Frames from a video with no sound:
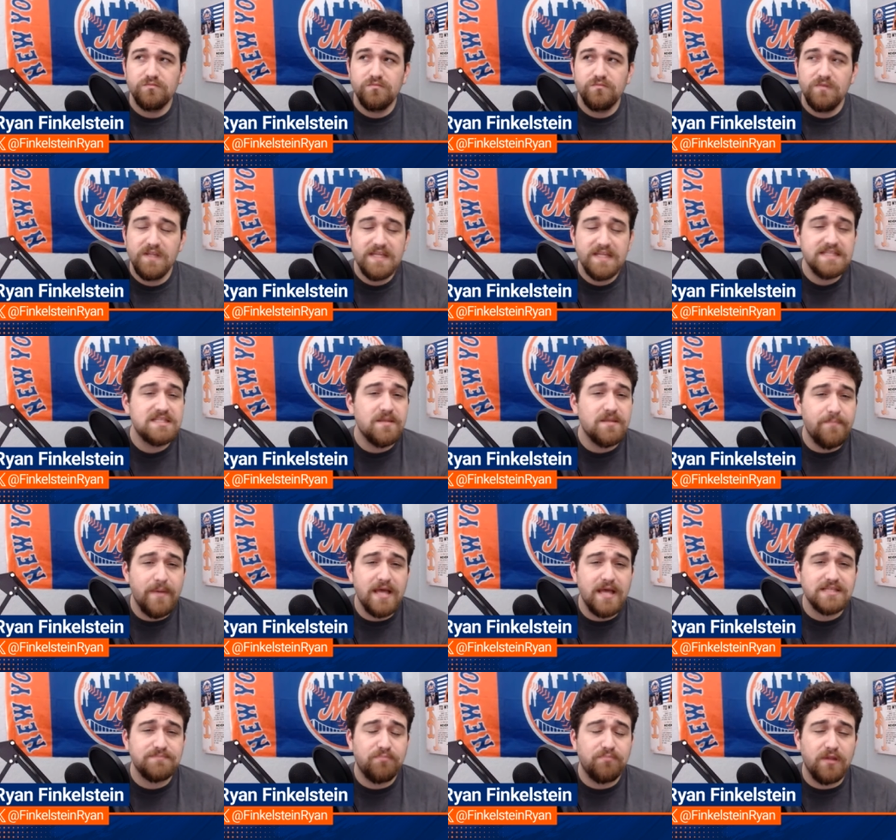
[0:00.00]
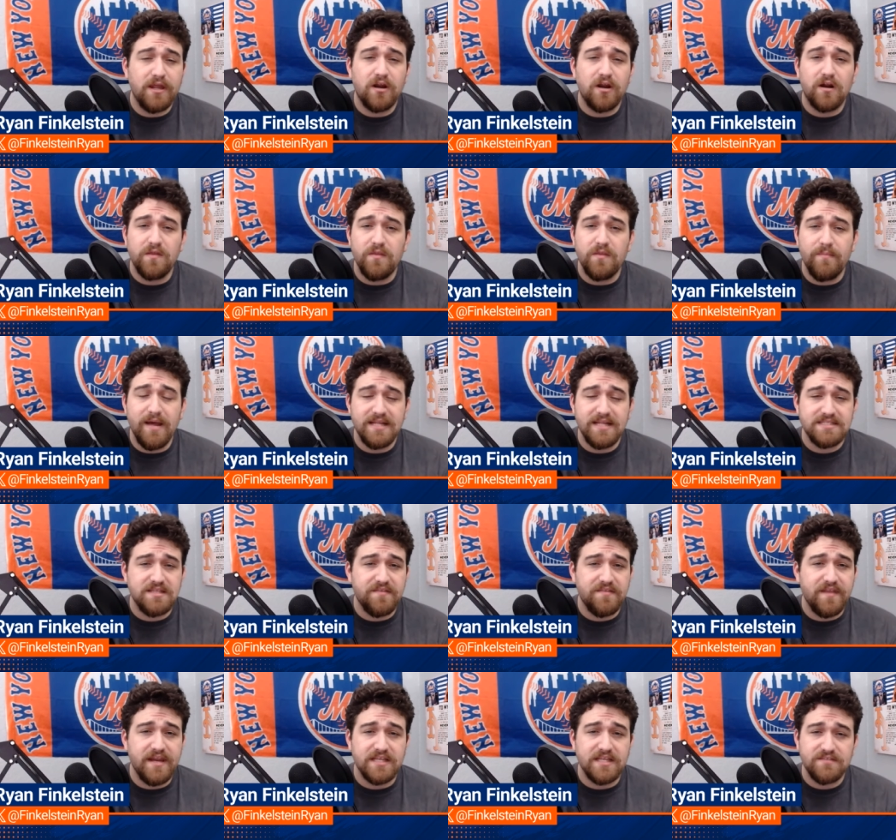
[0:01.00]
is the best player on the Mets in
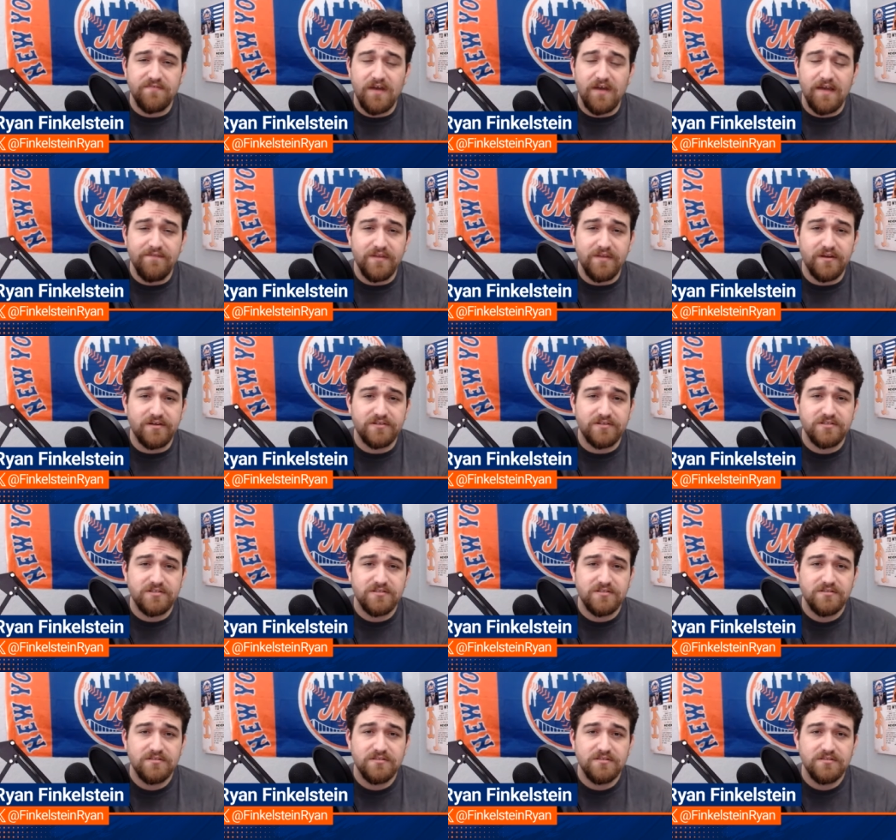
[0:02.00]
the next 5 years.